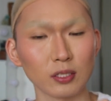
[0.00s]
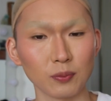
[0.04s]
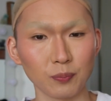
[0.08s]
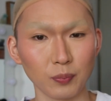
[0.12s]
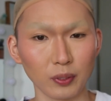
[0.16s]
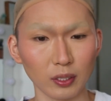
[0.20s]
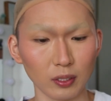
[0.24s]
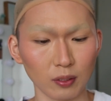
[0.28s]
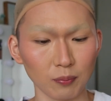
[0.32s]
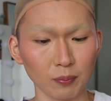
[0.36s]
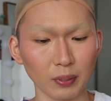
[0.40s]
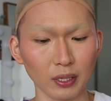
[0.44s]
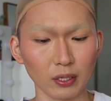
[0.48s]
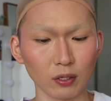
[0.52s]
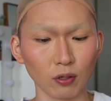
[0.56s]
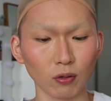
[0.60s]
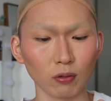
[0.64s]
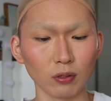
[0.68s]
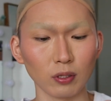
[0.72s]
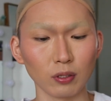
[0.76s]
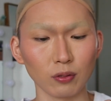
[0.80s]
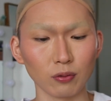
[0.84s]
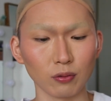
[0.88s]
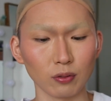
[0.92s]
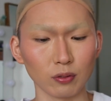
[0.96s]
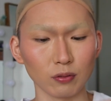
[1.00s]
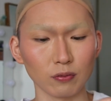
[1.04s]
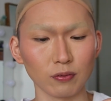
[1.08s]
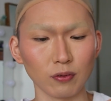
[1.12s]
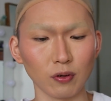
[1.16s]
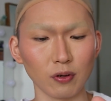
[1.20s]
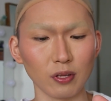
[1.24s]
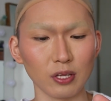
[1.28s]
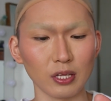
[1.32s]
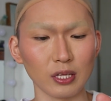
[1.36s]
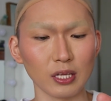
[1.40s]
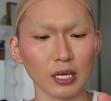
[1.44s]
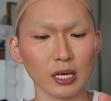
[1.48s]
been my holy grail for
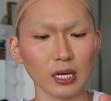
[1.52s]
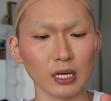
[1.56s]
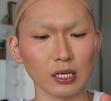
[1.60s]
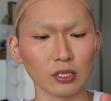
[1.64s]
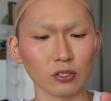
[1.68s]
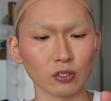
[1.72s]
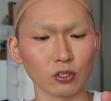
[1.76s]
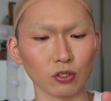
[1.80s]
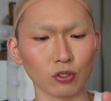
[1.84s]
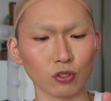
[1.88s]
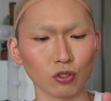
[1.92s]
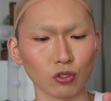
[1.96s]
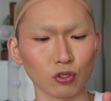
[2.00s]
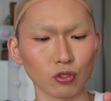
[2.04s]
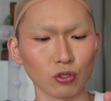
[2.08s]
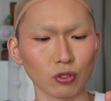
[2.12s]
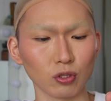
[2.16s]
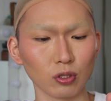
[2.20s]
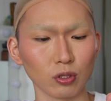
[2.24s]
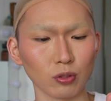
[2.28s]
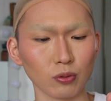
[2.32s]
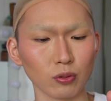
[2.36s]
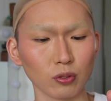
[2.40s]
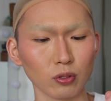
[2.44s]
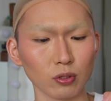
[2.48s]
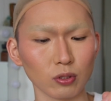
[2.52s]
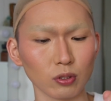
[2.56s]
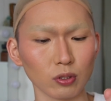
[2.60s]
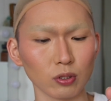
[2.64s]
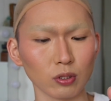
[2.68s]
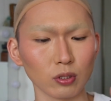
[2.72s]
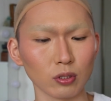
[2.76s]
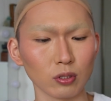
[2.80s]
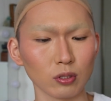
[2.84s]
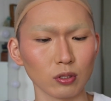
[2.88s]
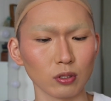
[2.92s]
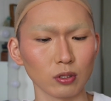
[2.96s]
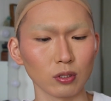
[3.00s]
years. It's so
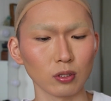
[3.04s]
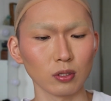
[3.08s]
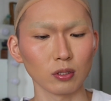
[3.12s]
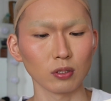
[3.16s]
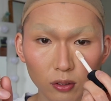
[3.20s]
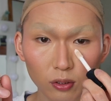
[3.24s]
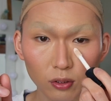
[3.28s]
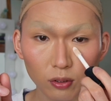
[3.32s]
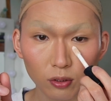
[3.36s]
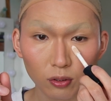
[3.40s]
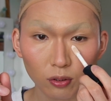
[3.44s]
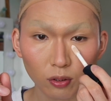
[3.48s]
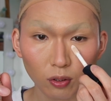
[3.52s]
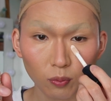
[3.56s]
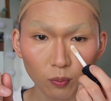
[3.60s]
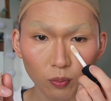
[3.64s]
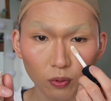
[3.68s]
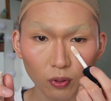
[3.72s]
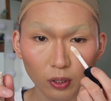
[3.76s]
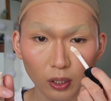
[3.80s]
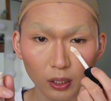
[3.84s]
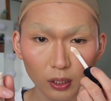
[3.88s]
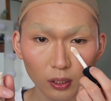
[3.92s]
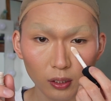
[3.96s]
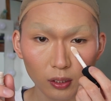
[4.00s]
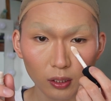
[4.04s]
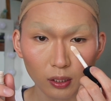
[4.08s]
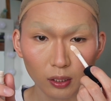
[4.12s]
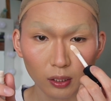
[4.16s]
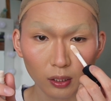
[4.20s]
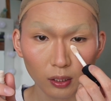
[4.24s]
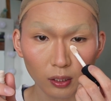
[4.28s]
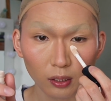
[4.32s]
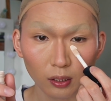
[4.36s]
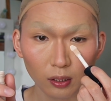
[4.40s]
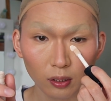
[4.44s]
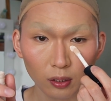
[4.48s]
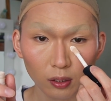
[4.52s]
good. It's so
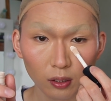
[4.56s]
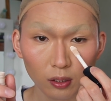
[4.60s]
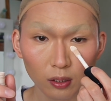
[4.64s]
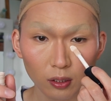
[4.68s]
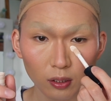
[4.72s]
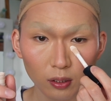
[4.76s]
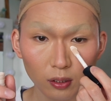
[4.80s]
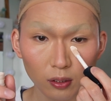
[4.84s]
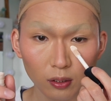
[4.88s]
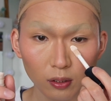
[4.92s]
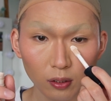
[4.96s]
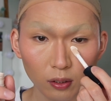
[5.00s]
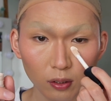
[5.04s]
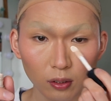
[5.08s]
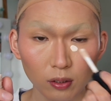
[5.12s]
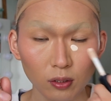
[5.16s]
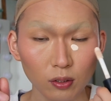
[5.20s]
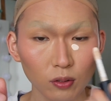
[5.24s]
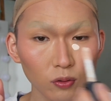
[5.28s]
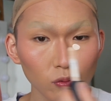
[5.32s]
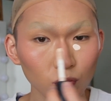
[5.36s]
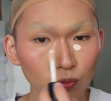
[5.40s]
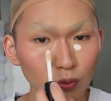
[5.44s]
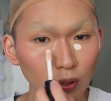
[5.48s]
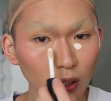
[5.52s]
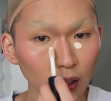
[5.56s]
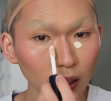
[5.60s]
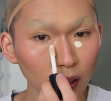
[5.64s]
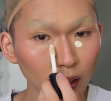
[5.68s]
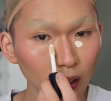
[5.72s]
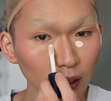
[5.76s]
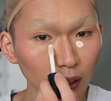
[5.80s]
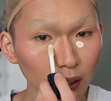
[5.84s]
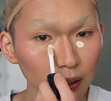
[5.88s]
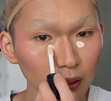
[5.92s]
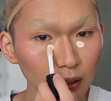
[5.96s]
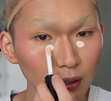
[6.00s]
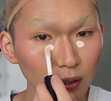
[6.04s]
brightening, really
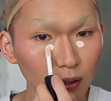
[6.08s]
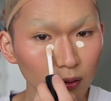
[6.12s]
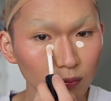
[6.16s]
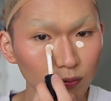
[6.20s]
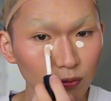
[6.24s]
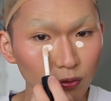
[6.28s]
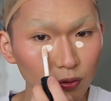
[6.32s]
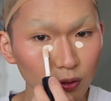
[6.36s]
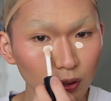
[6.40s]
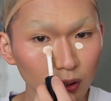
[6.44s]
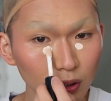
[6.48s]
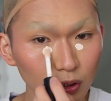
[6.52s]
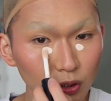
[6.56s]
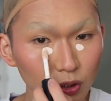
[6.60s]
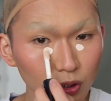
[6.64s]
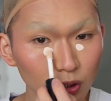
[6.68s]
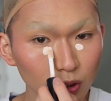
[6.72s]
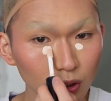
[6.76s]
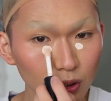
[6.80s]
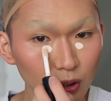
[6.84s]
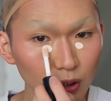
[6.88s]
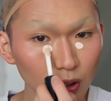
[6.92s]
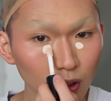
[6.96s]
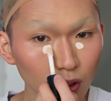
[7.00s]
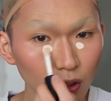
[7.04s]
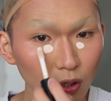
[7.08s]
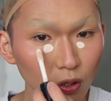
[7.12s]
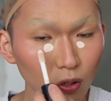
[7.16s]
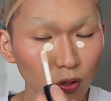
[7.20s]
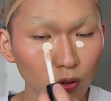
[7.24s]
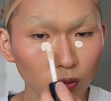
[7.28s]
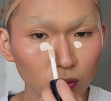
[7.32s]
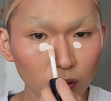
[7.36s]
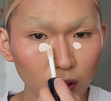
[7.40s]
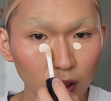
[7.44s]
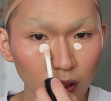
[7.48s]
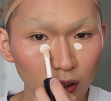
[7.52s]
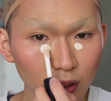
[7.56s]
high coverage.
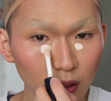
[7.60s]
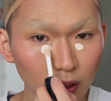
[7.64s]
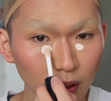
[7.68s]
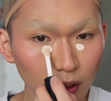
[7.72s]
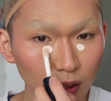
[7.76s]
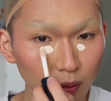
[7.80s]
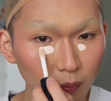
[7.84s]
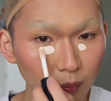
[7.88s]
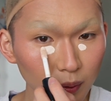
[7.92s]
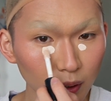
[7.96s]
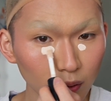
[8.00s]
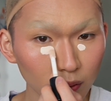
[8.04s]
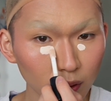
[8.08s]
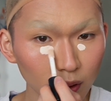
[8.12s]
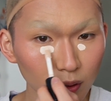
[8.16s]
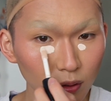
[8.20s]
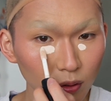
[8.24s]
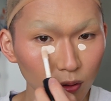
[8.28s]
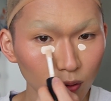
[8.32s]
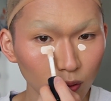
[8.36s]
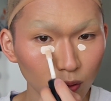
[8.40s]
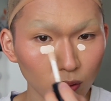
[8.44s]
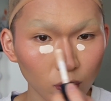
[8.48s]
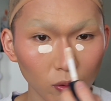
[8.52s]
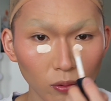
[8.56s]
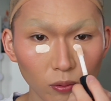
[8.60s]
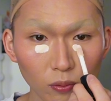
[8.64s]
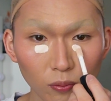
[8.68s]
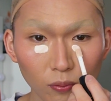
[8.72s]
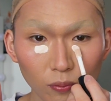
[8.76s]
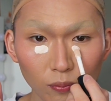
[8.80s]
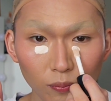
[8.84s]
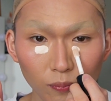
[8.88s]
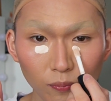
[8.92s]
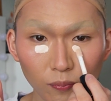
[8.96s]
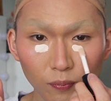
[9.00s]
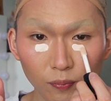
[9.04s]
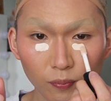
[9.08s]
Only thing about it though,
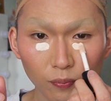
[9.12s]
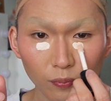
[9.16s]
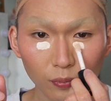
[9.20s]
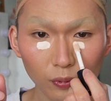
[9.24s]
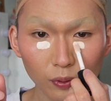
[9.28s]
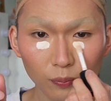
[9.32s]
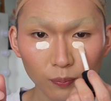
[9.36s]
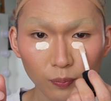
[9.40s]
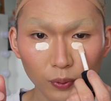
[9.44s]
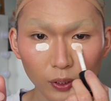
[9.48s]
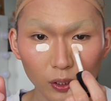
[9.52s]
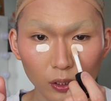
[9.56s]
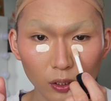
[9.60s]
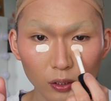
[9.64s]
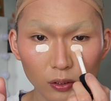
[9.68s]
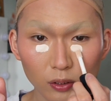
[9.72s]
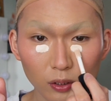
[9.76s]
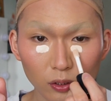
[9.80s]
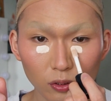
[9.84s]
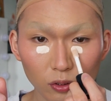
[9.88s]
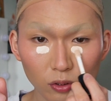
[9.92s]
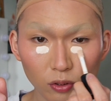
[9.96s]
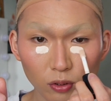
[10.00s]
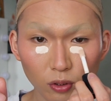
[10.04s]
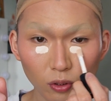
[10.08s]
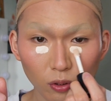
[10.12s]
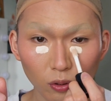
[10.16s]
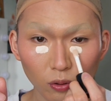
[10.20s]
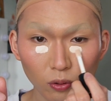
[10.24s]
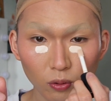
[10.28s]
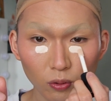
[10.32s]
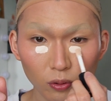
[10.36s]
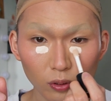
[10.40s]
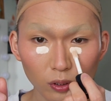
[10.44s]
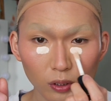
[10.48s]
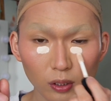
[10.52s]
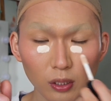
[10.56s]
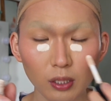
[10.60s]
because it's
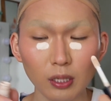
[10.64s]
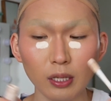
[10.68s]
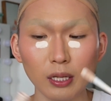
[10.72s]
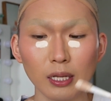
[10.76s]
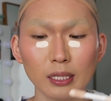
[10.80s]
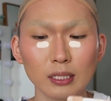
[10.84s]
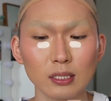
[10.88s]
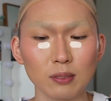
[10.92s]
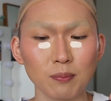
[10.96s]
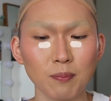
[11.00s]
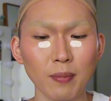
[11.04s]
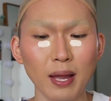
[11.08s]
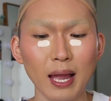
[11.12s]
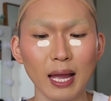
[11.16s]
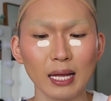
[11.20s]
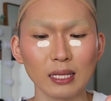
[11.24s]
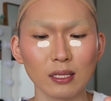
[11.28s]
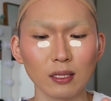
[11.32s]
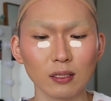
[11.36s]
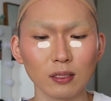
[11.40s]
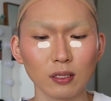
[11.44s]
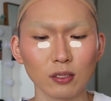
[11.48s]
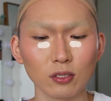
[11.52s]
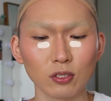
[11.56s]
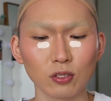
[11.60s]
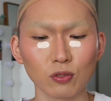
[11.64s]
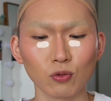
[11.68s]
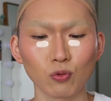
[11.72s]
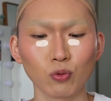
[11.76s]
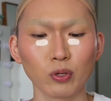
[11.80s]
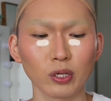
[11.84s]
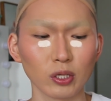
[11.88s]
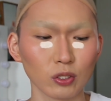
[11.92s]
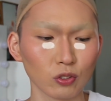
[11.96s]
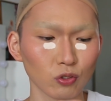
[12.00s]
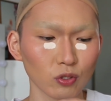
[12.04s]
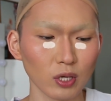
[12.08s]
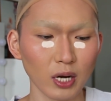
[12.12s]
matte and it's
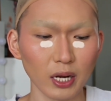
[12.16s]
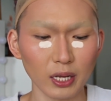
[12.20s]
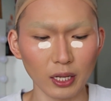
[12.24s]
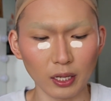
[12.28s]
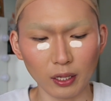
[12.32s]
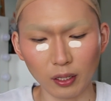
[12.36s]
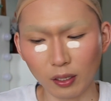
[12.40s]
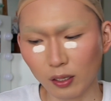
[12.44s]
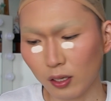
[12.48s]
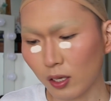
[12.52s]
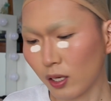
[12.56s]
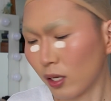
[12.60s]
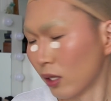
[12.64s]
quick drying,